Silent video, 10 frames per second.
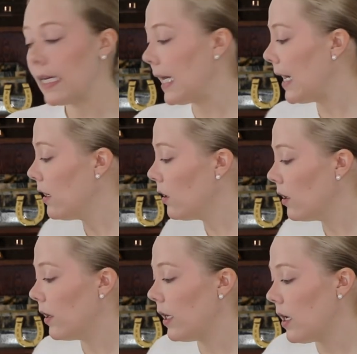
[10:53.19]
Again,
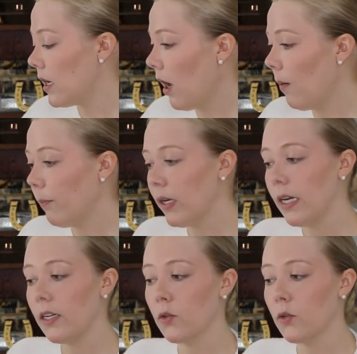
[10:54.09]
the company